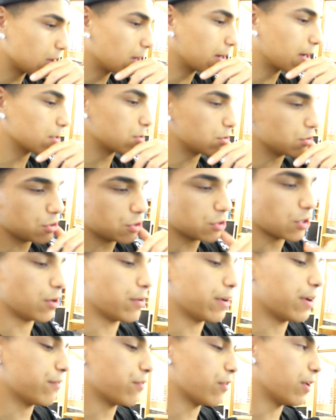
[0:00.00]
Okay, so just
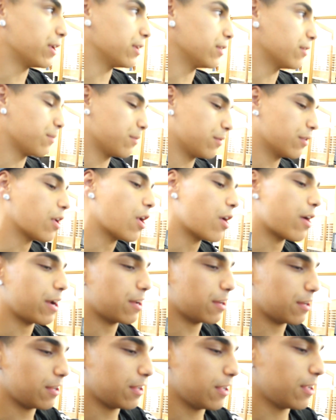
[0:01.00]
go around finding them.
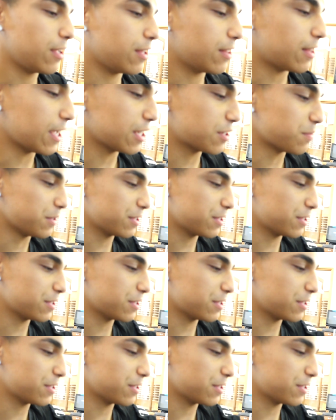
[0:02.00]
Alright. Thanks,